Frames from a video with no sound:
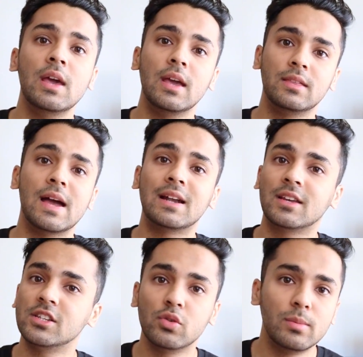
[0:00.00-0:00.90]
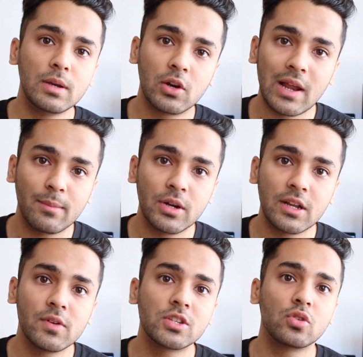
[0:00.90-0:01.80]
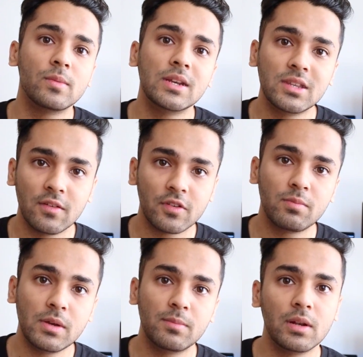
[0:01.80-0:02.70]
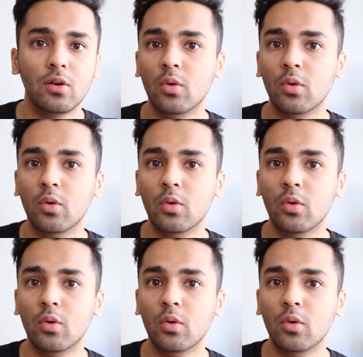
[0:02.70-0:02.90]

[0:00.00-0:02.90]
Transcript: in that case you will be collaborating with so many different people